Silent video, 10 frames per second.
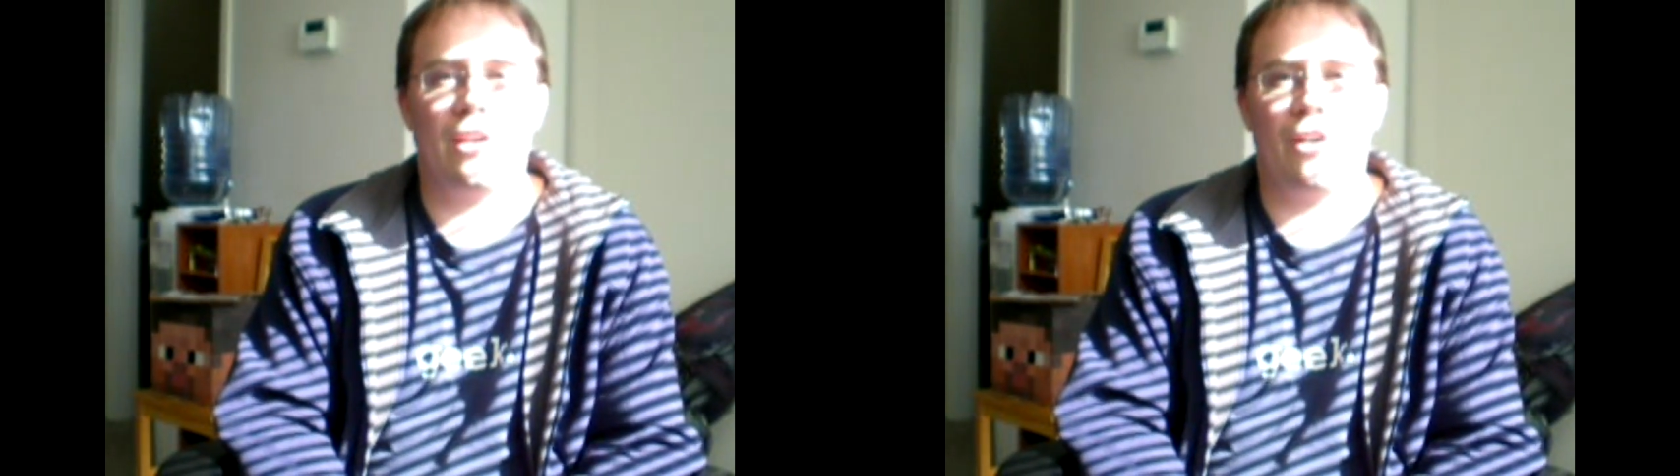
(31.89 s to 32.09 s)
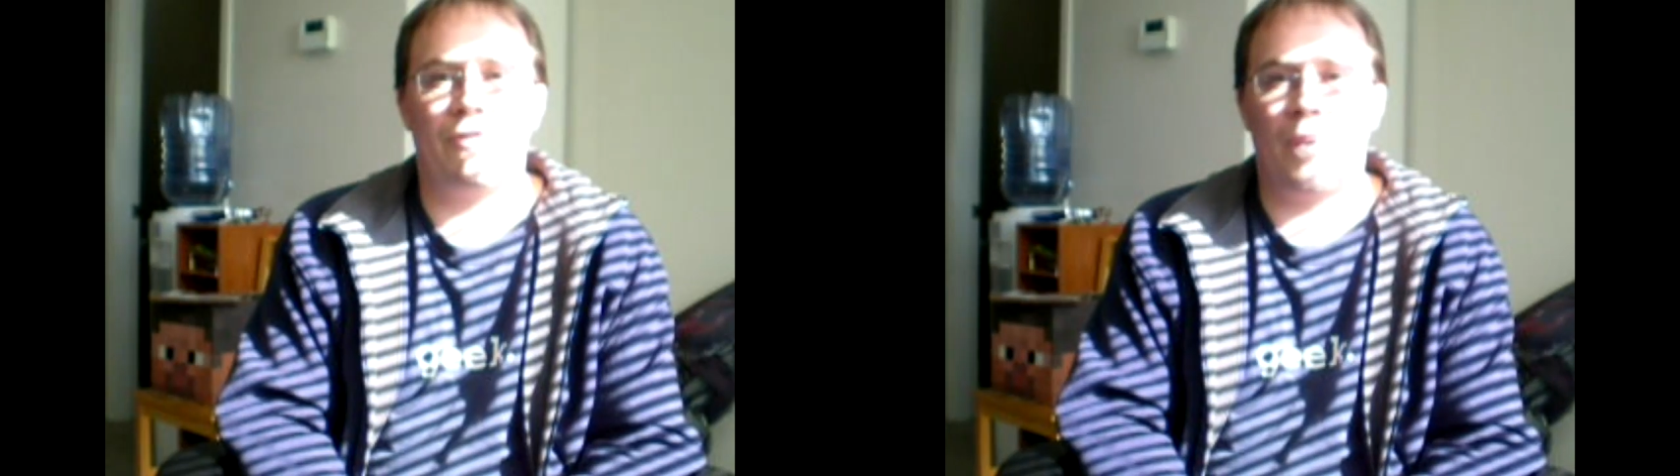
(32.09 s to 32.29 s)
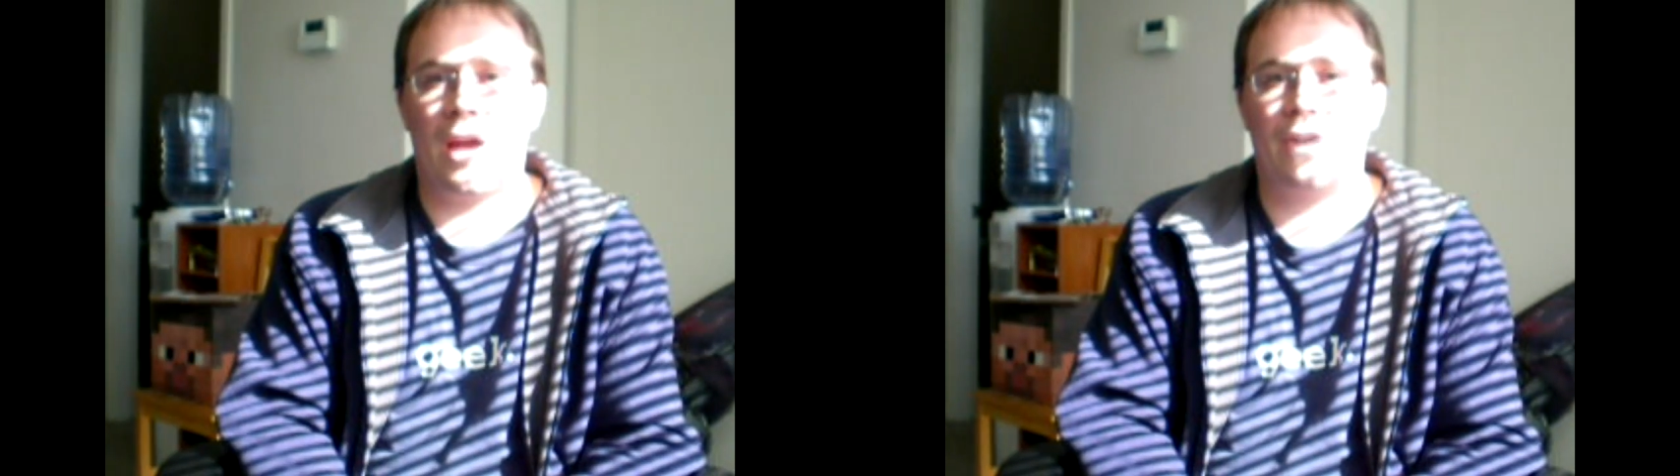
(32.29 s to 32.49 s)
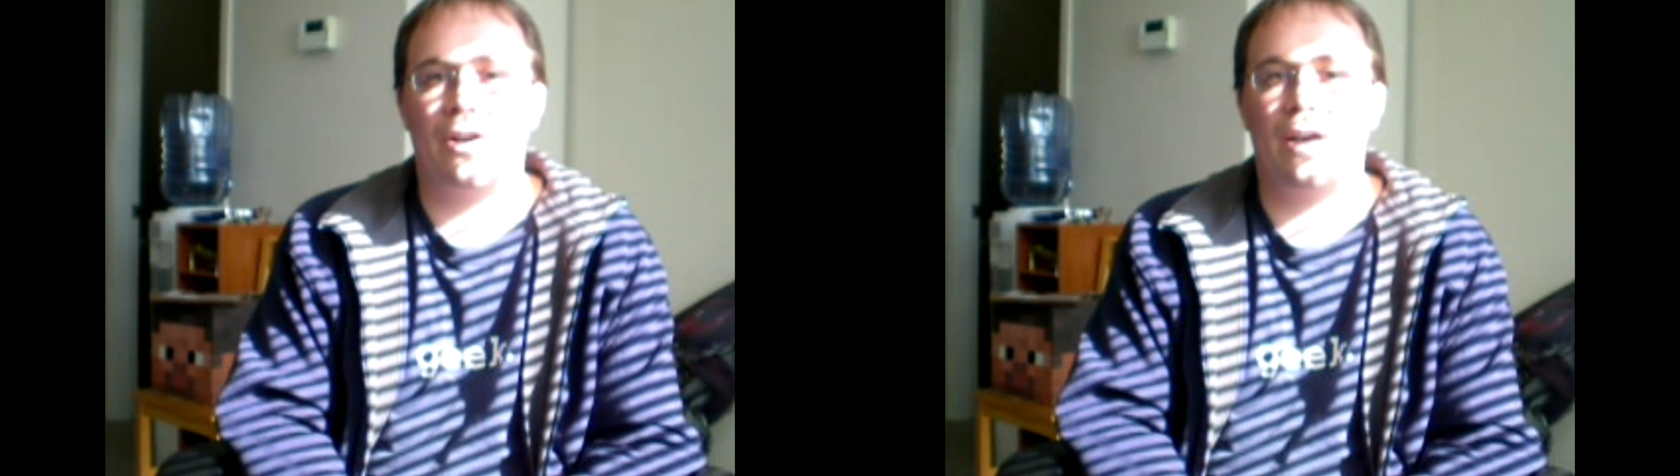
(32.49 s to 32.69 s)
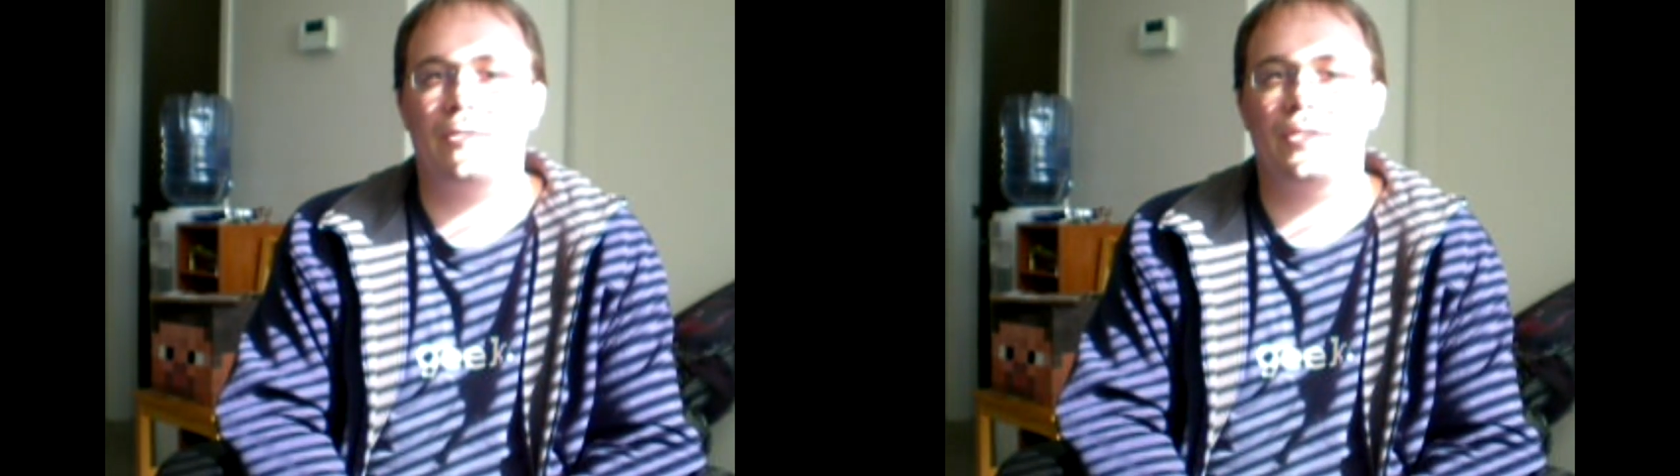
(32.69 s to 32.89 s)
of
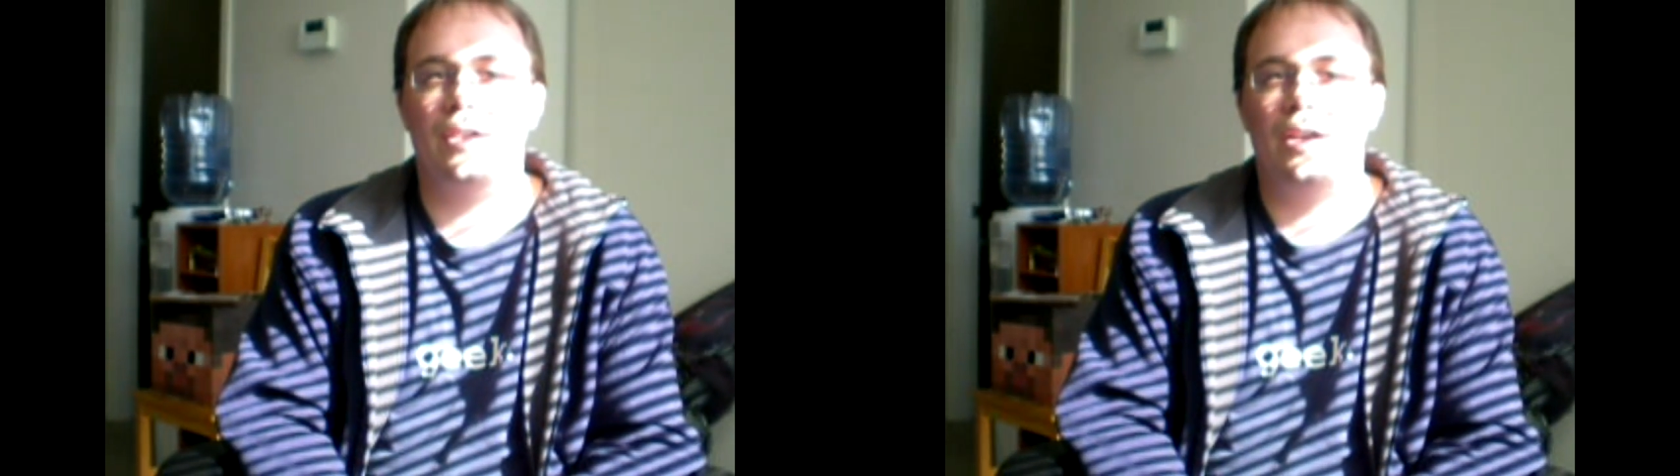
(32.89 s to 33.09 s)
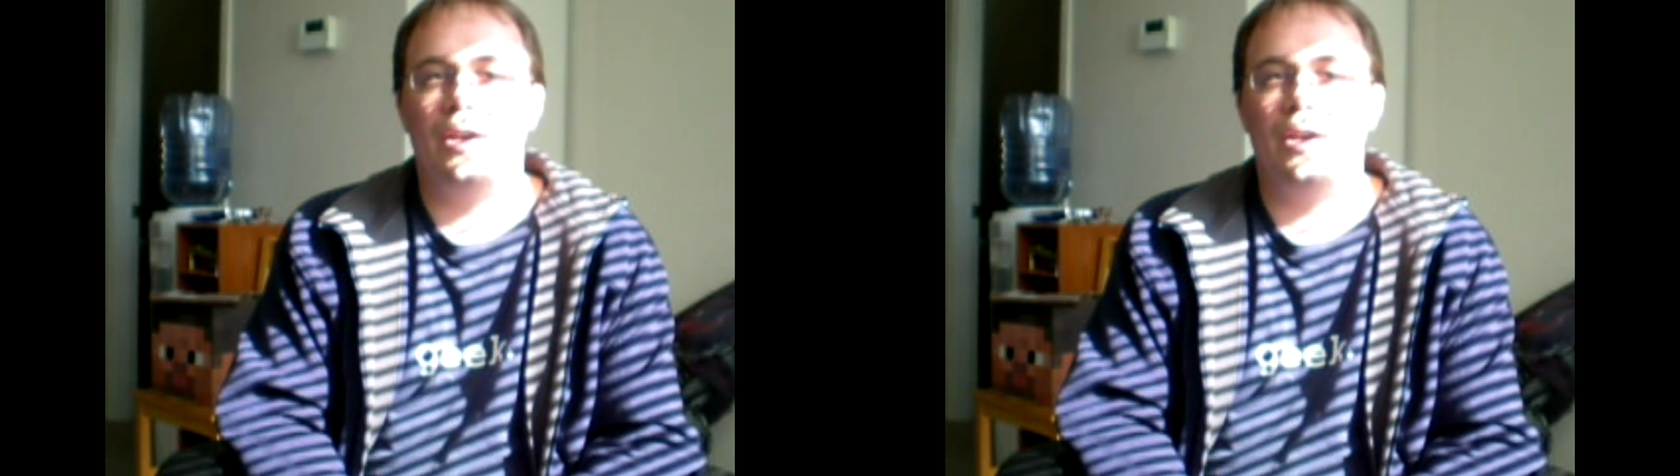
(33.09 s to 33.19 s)
Minecraft.